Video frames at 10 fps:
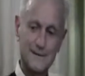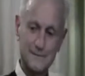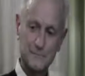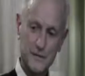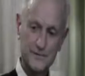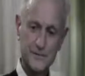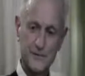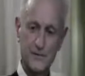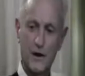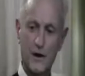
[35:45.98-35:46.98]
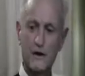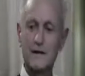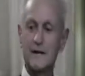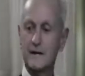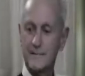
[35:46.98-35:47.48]
Believe it or not,
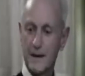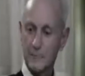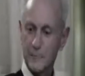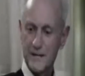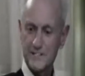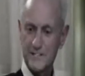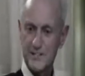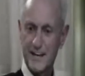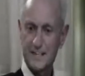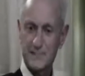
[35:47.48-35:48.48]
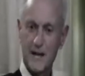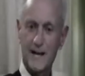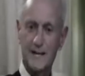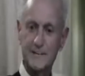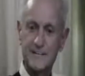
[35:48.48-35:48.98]
that patient, that
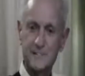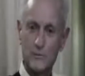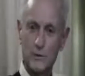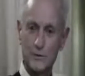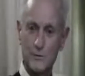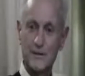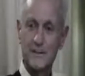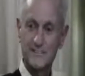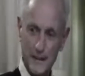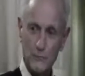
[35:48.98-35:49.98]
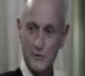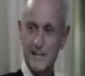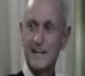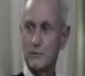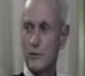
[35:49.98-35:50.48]
client that you work with, they will
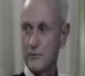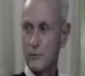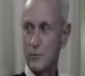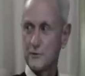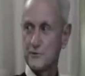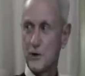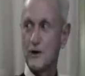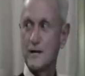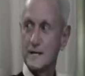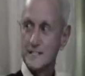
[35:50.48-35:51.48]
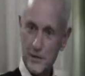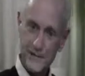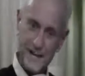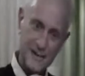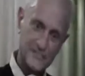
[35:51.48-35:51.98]
tell you what the words are. So
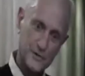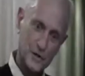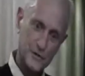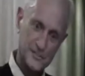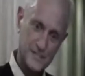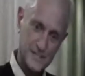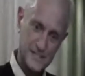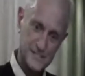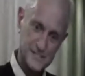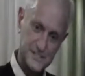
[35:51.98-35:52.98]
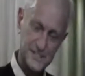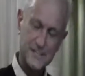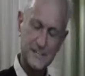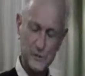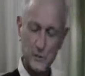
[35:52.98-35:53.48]
you have to learn to listen,
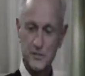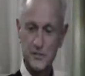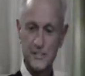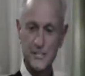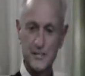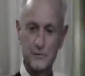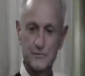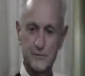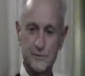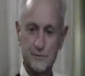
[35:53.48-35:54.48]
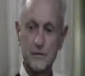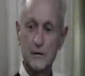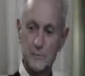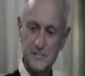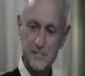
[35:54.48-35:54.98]
do a good interview,
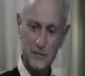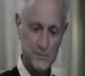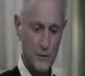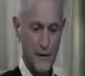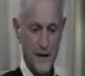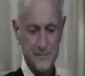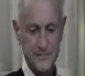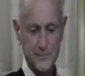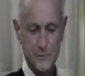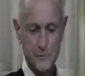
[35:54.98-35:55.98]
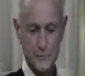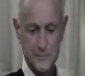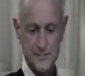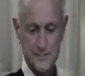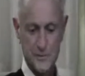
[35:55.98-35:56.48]
but you also have to do the
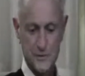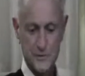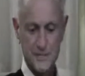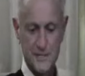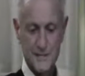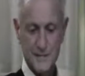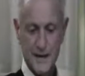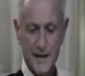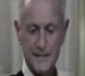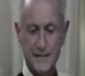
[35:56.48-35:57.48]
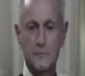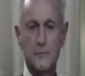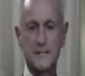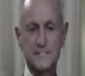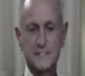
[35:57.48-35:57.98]
research. I had an
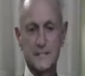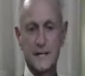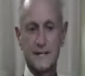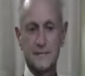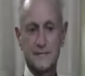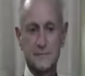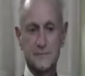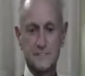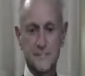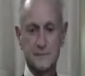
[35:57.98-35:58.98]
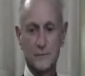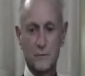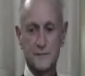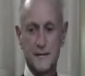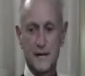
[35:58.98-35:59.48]
amazing lady come to see me
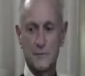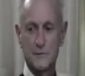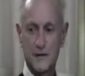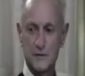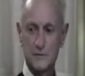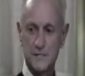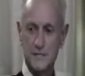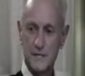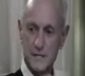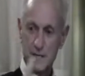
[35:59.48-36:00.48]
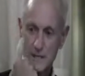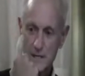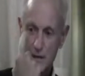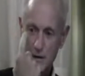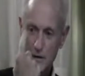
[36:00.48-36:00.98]
one time because
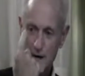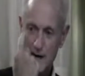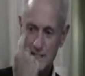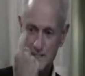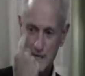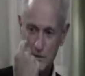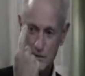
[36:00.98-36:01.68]
her eyes, all of a